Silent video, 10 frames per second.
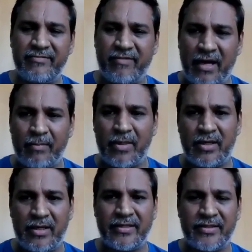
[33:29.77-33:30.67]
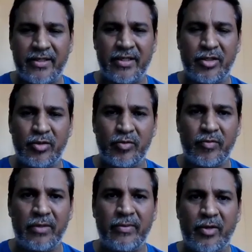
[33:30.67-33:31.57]
guy in pharma, I think you
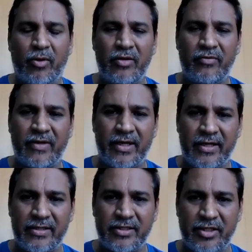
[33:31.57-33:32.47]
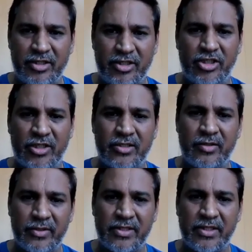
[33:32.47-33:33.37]
will be qualified as an essential
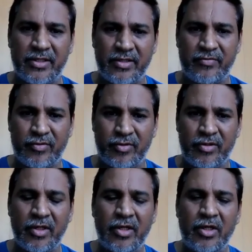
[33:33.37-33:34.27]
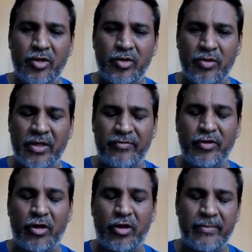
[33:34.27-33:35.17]
service, and therefore,
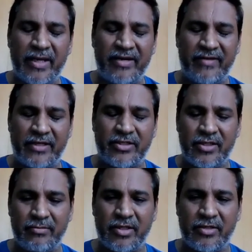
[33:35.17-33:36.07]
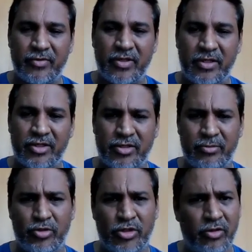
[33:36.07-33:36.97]
if you're not in manufacturing, but if you're in
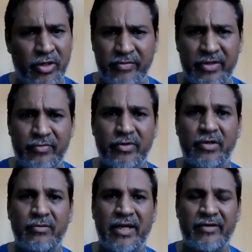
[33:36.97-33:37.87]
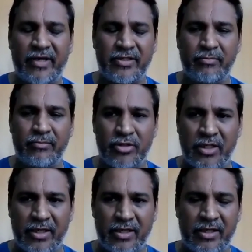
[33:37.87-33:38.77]
distribution, or even if you're in manufacturing,
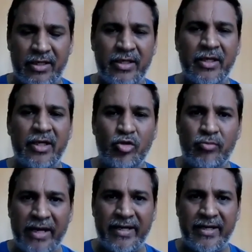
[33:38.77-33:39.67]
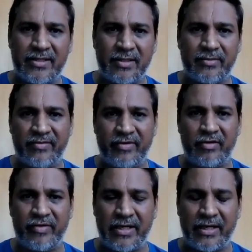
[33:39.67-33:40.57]
most likely you might get some level
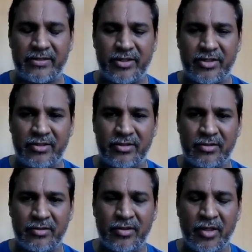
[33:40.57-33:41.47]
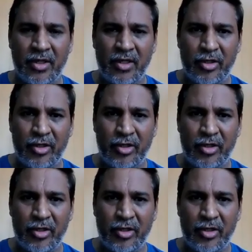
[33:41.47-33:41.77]
of relaxation. So